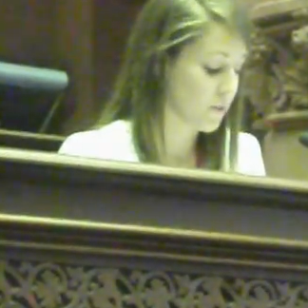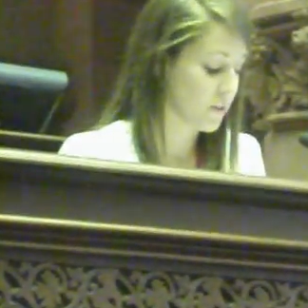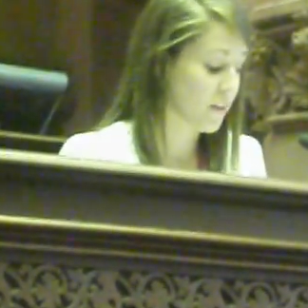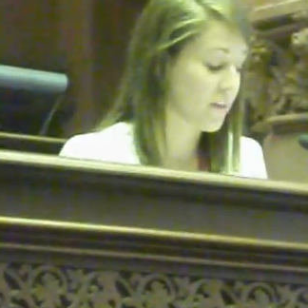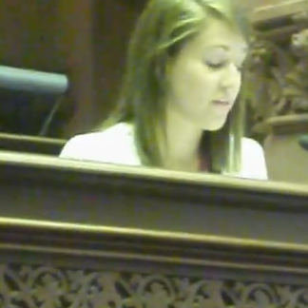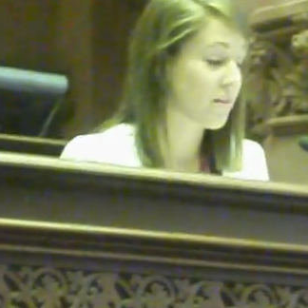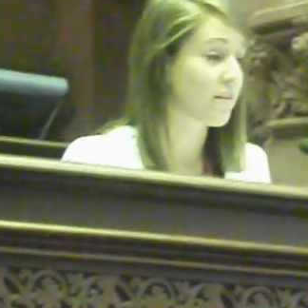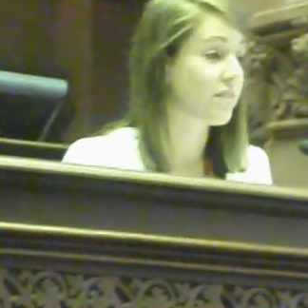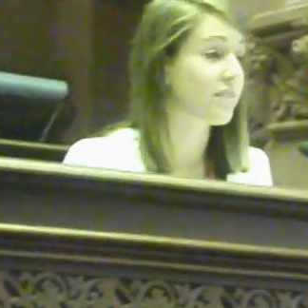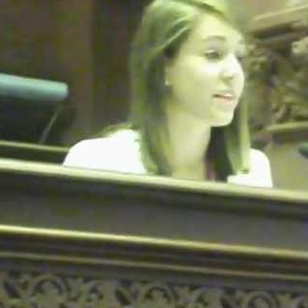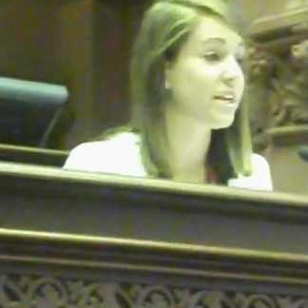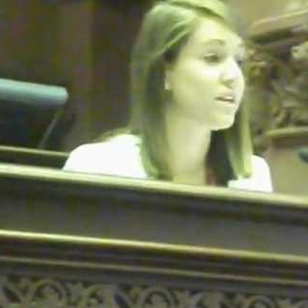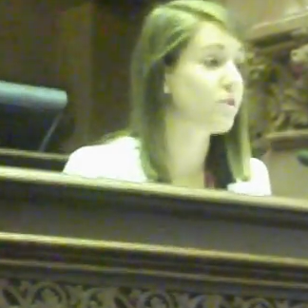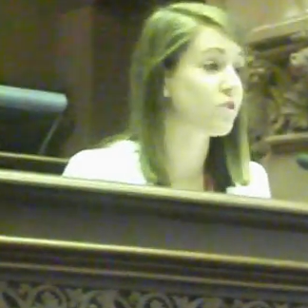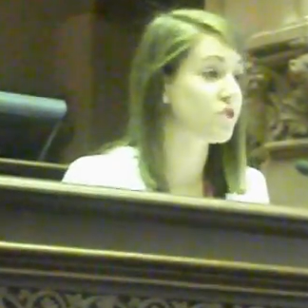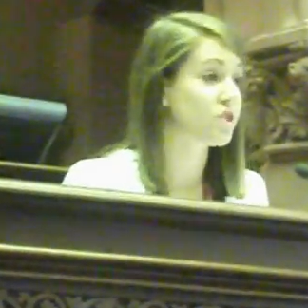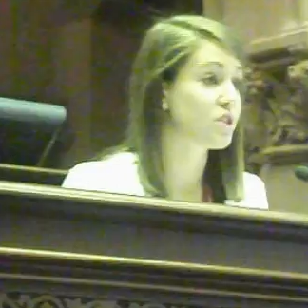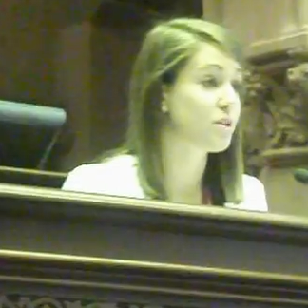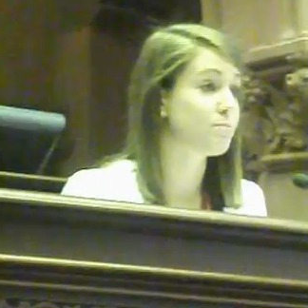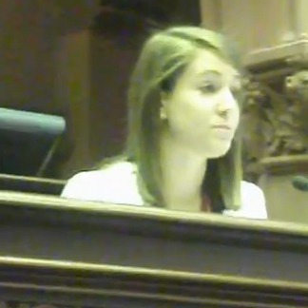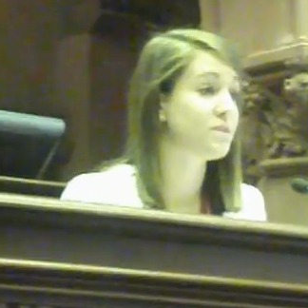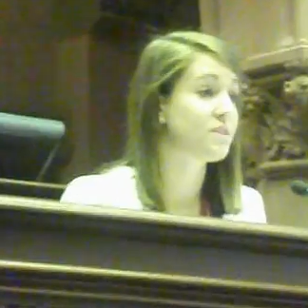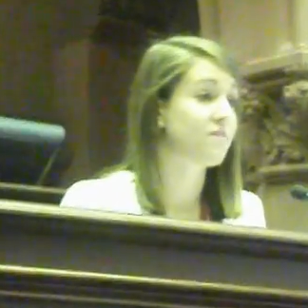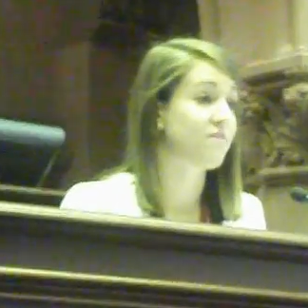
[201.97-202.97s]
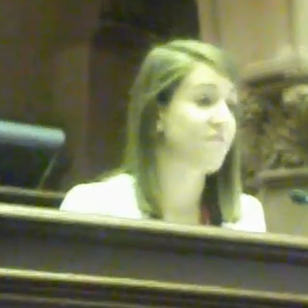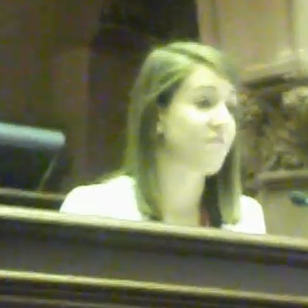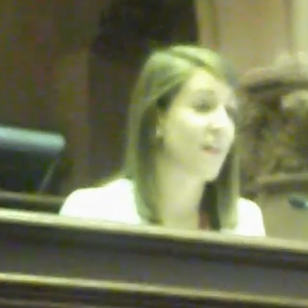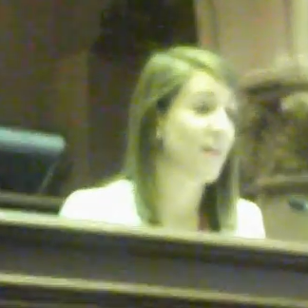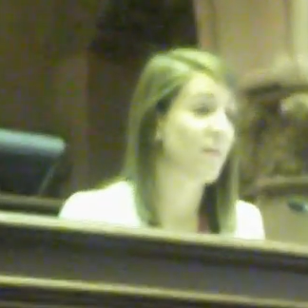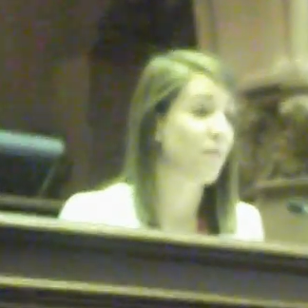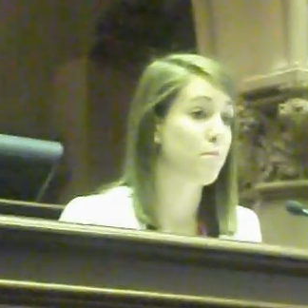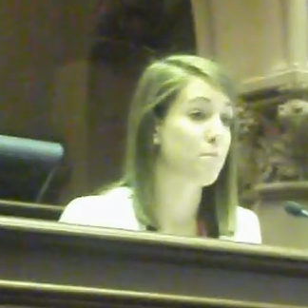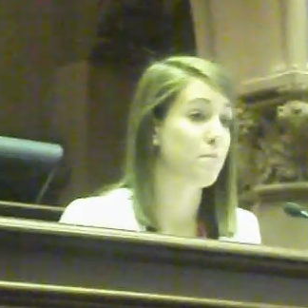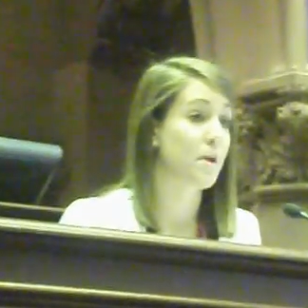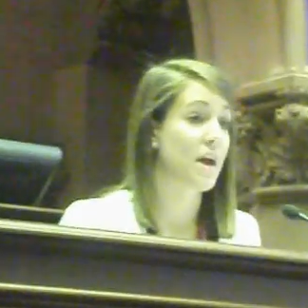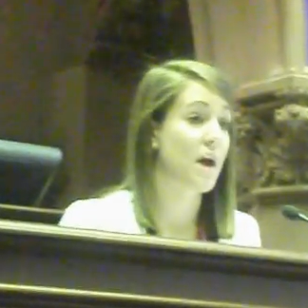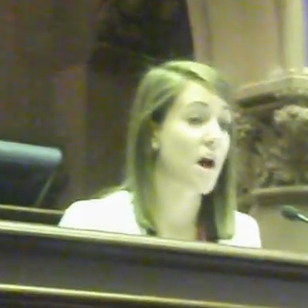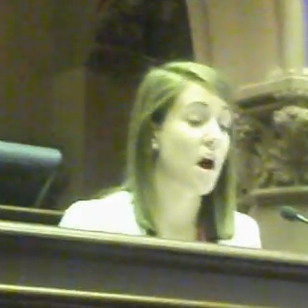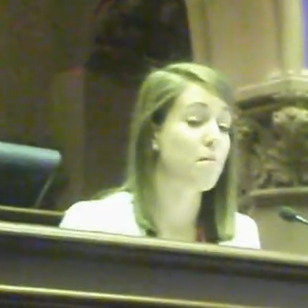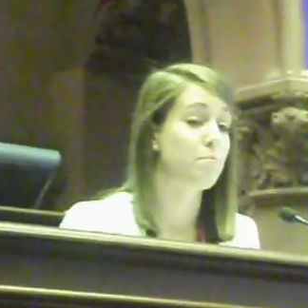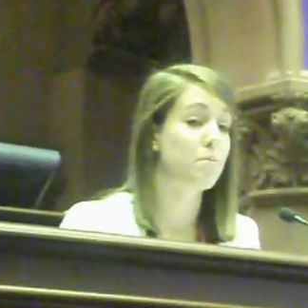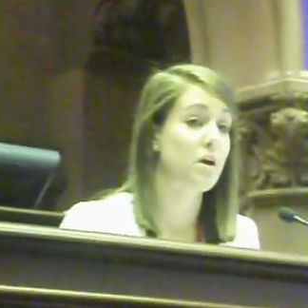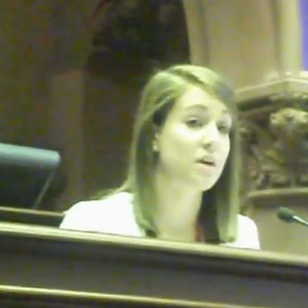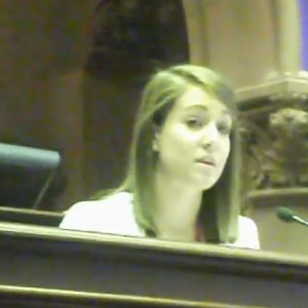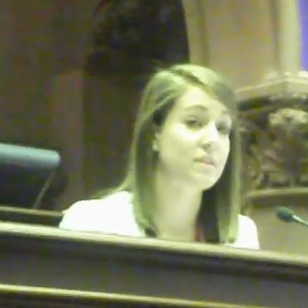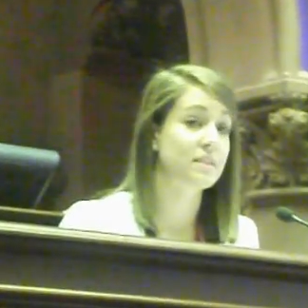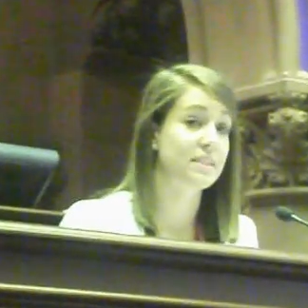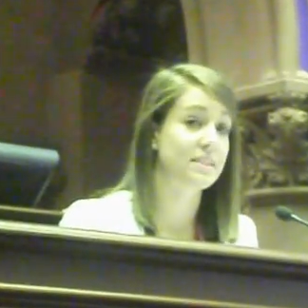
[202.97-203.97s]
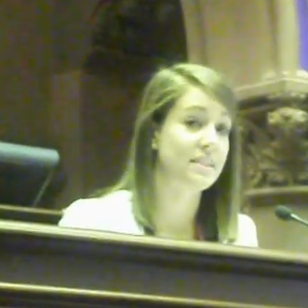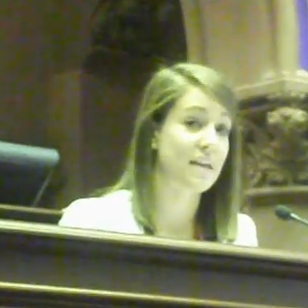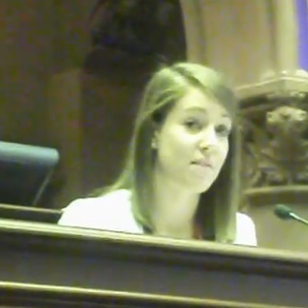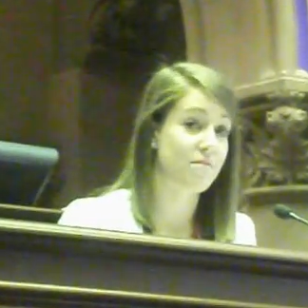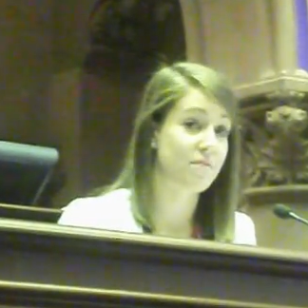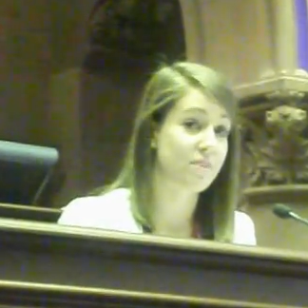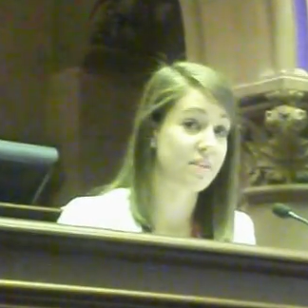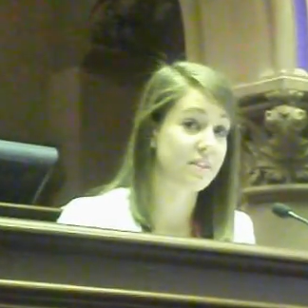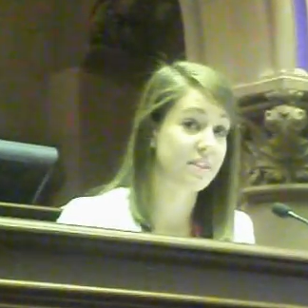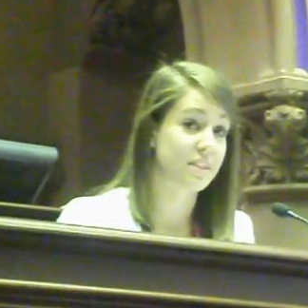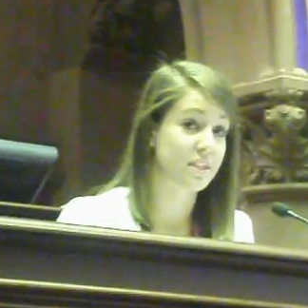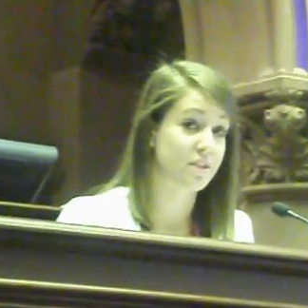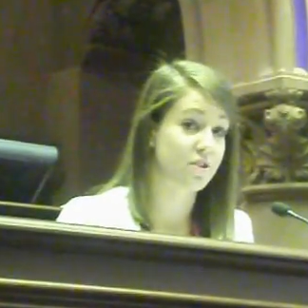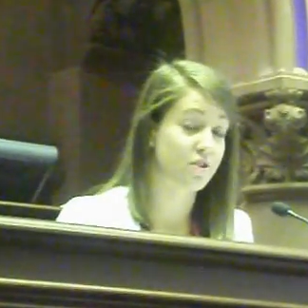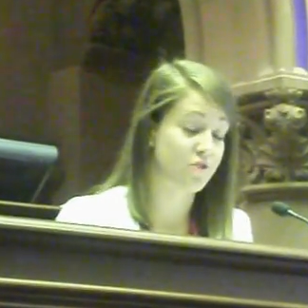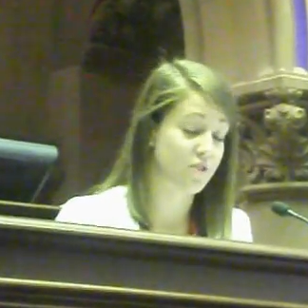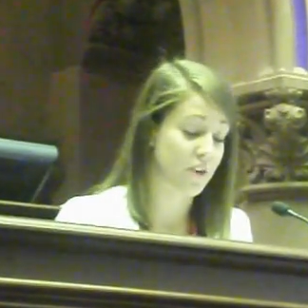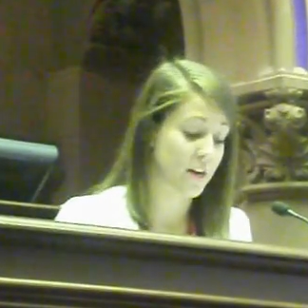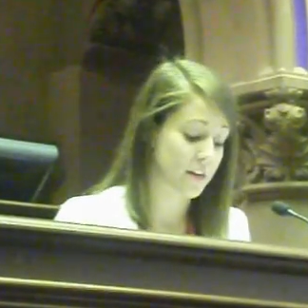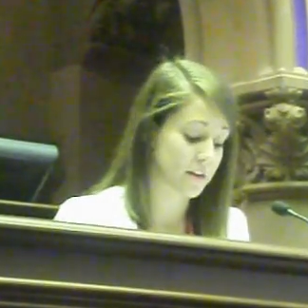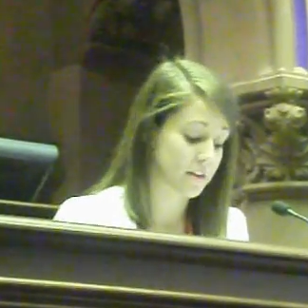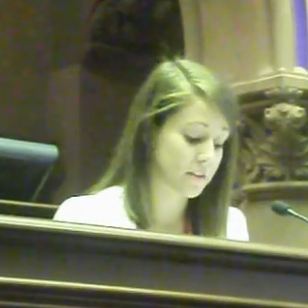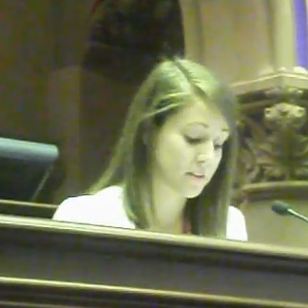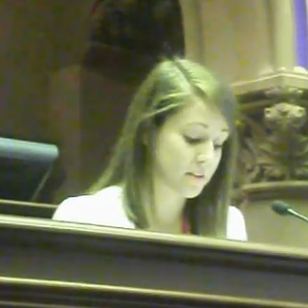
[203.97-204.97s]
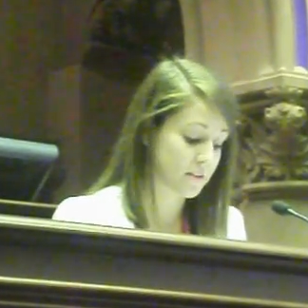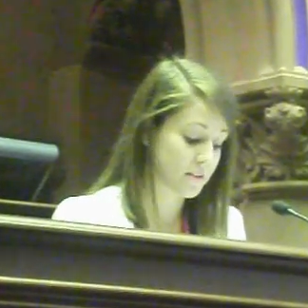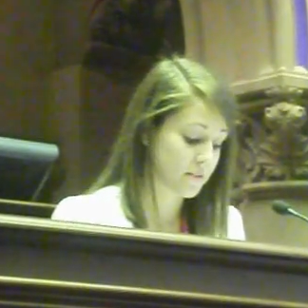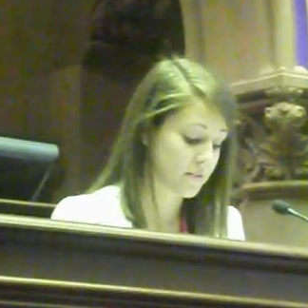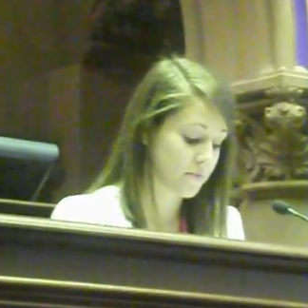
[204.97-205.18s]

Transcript: within the leadership development amongst 7 districts.